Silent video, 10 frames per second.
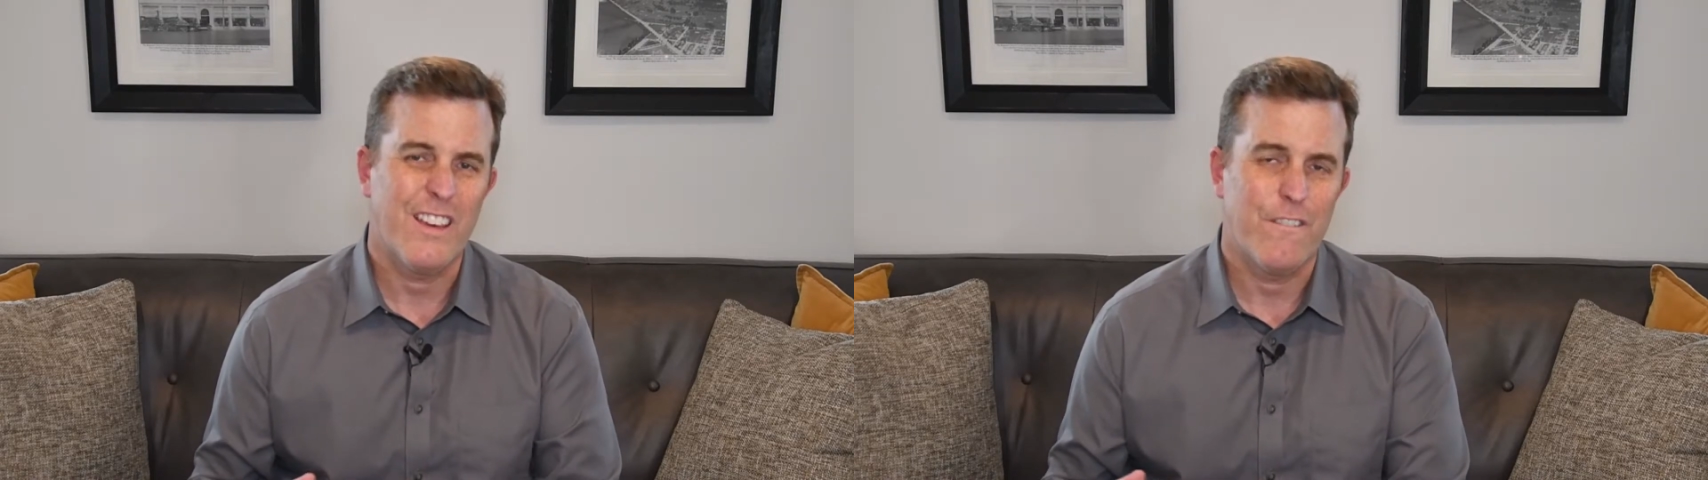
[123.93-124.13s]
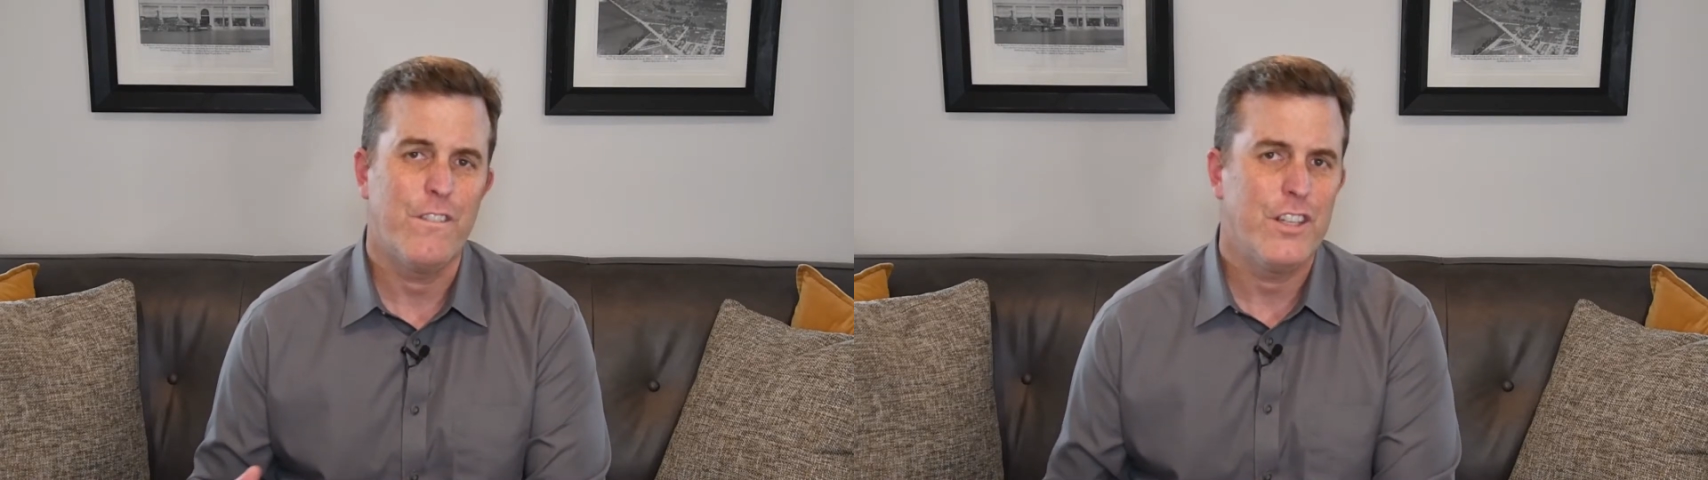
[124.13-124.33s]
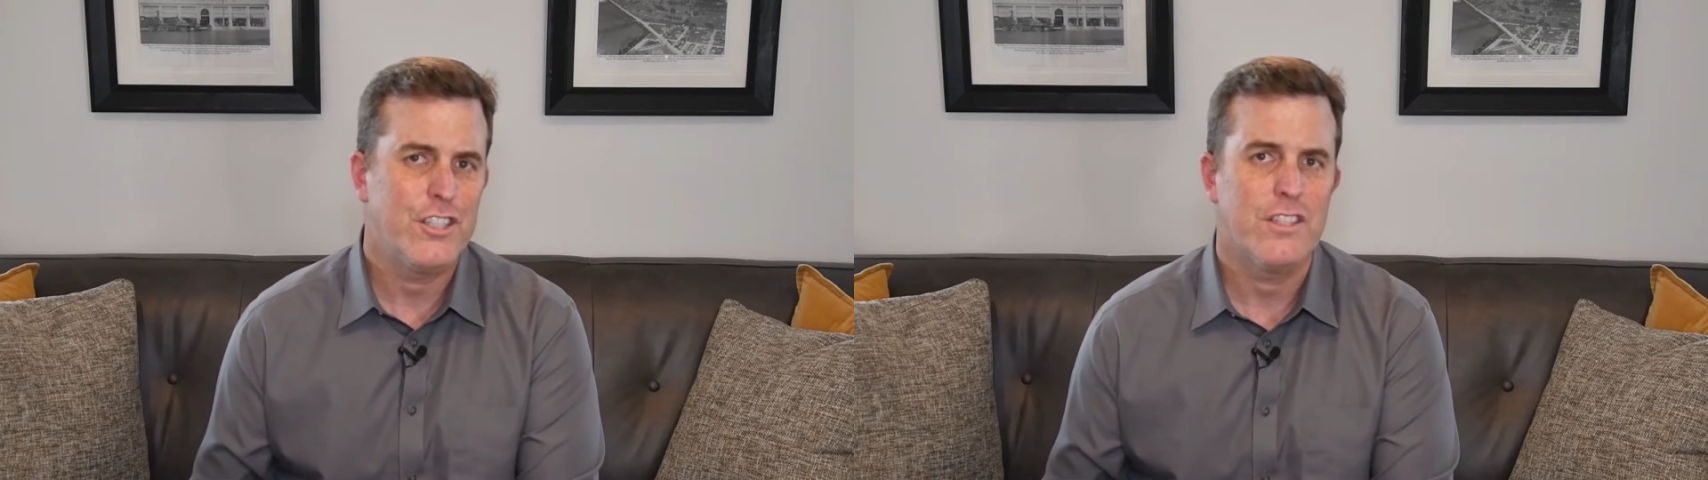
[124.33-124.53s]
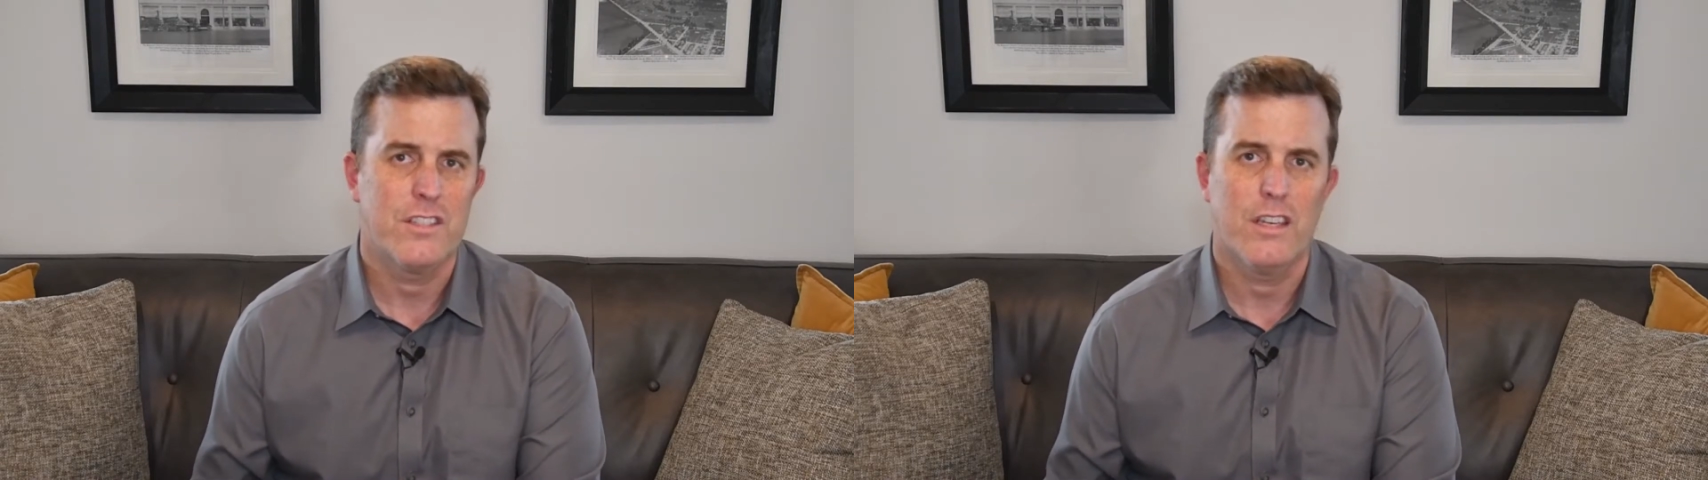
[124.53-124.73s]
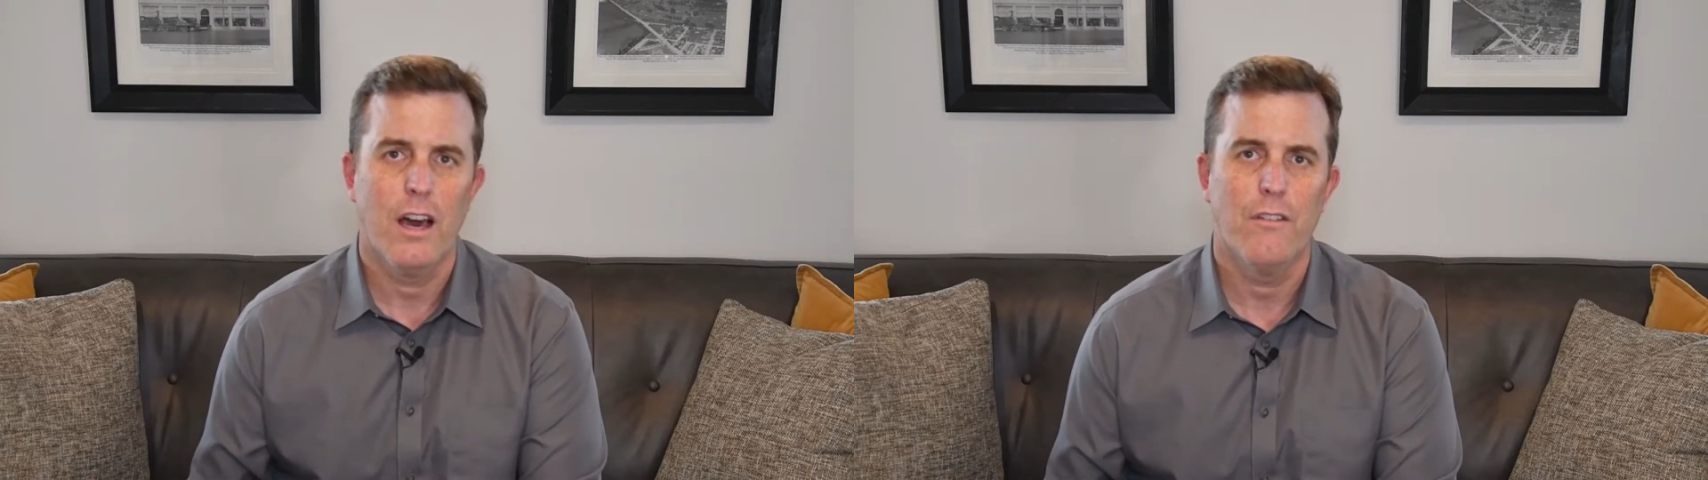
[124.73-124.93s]

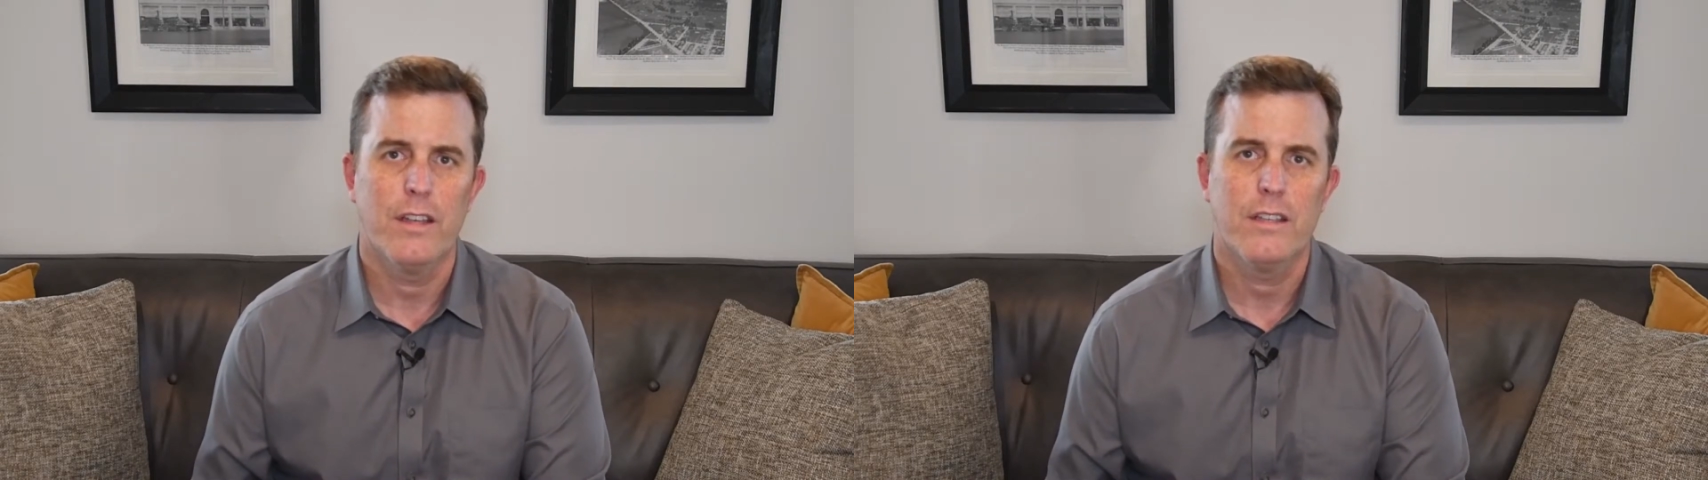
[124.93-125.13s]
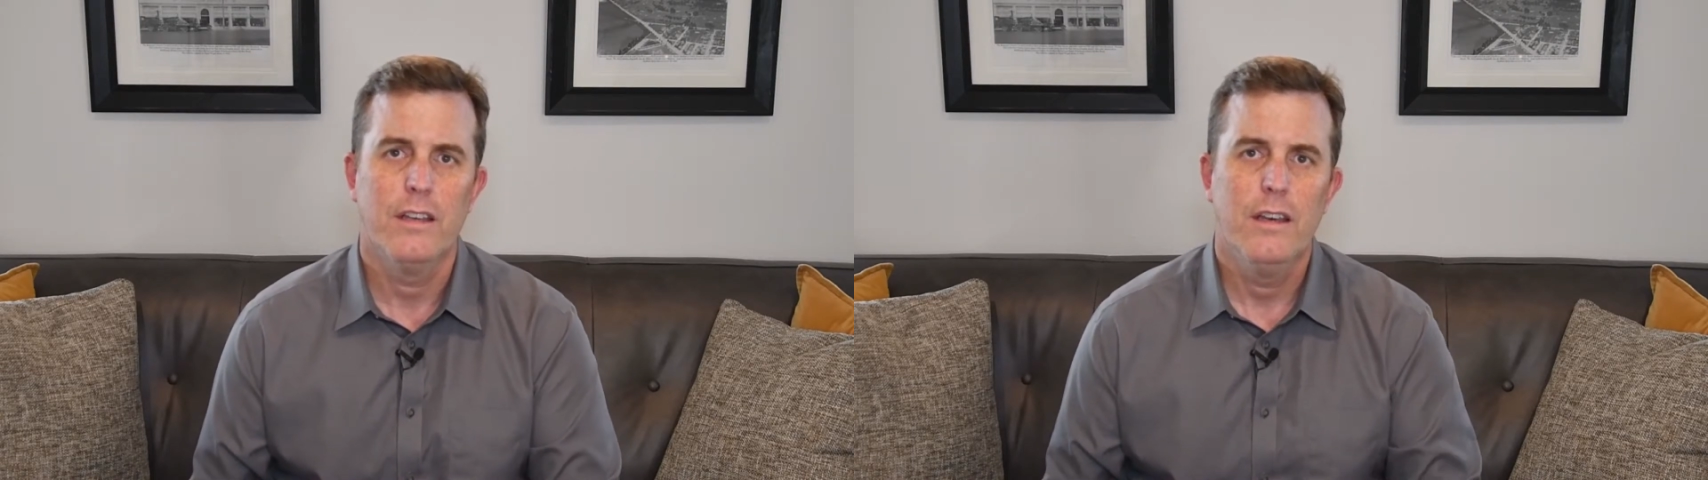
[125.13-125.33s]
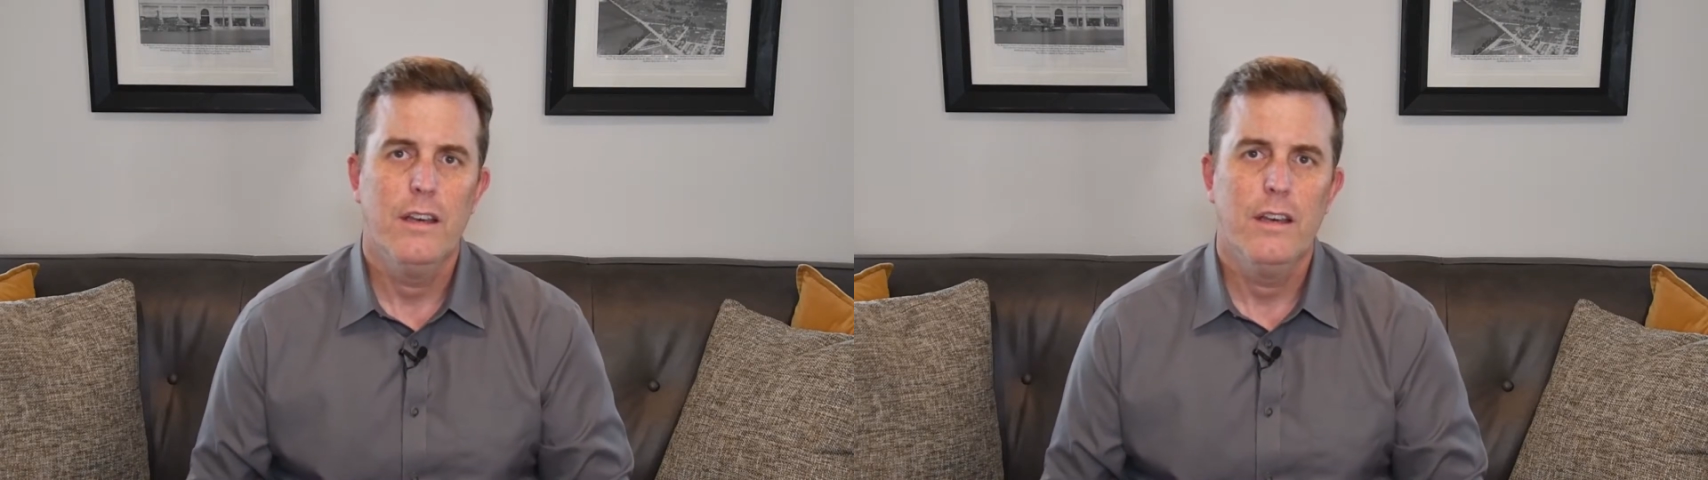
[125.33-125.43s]
efficiency of it.